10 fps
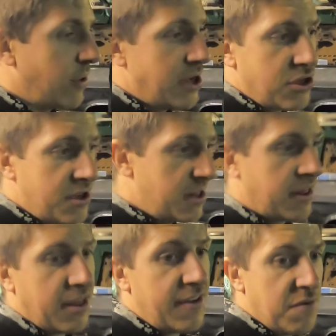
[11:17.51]
questions,
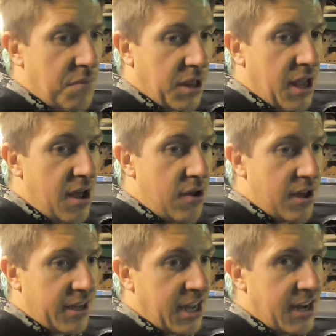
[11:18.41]
leave them below.
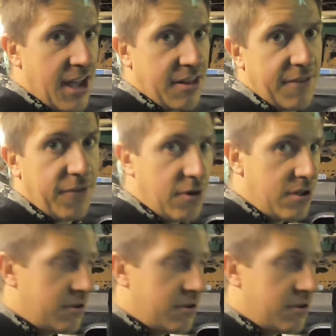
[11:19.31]
I'll get an answer for